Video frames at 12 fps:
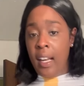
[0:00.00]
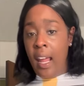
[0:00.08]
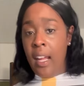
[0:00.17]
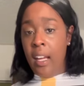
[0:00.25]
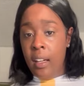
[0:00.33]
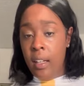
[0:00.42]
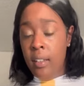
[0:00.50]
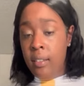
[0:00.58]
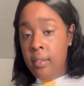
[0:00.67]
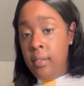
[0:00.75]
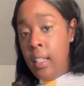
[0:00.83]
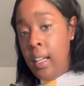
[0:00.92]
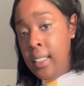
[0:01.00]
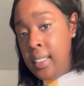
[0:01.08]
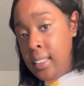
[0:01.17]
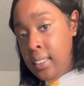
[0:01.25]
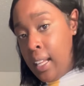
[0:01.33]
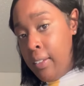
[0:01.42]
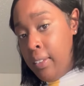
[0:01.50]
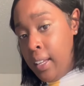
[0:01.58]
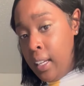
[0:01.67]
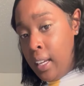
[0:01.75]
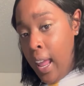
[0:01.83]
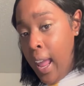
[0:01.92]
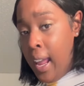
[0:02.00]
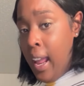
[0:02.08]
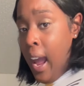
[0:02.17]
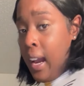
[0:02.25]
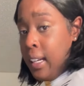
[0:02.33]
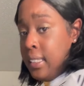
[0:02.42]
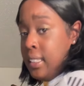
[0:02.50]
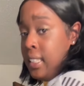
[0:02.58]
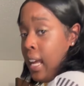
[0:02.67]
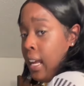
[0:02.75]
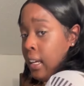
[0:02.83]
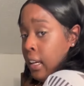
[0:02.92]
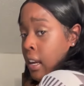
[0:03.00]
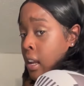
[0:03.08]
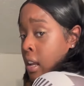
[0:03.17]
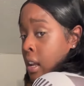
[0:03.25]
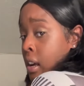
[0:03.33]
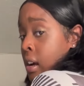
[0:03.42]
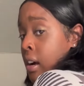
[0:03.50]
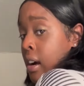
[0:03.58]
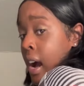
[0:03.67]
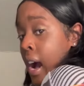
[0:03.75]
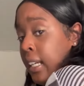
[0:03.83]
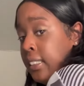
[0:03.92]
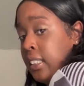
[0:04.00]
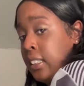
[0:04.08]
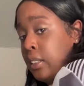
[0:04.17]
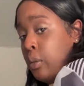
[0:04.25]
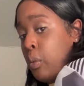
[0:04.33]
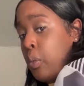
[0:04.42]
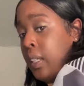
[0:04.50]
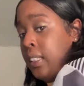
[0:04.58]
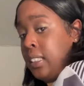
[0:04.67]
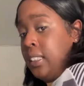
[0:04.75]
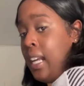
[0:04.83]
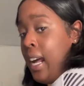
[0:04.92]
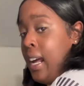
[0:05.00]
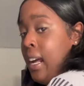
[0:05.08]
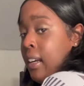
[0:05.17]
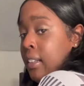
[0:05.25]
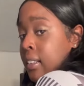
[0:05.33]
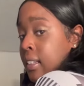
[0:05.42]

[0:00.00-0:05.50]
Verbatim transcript: like a 7, 8 out of 10. I just wish that